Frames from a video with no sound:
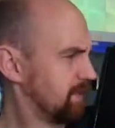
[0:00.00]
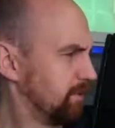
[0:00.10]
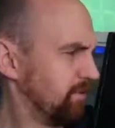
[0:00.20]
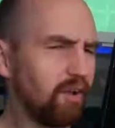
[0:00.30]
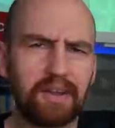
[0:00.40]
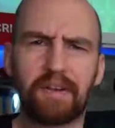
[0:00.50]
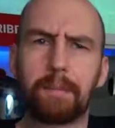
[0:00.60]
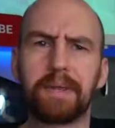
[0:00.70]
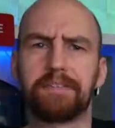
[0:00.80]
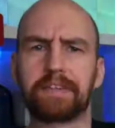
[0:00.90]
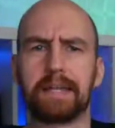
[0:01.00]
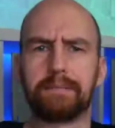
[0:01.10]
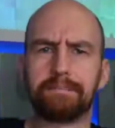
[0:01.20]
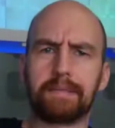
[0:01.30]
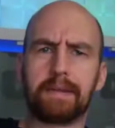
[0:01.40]
with all of that being
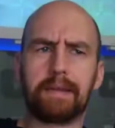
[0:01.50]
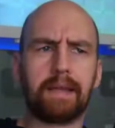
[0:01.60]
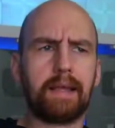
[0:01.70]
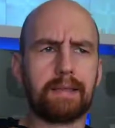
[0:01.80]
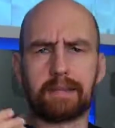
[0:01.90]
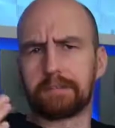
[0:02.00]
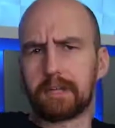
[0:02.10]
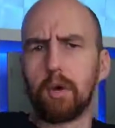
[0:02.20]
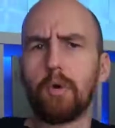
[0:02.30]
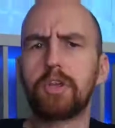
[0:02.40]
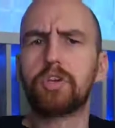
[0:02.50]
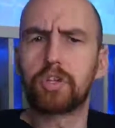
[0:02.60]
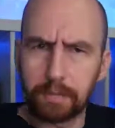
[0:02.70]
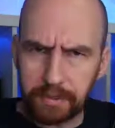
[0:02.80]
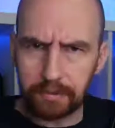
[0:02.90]
said, let's look at what you
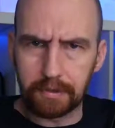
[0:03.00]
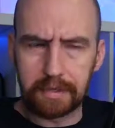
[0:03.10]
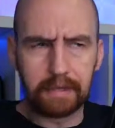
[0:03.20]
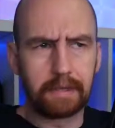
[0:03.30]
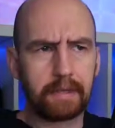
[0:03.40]
should be doing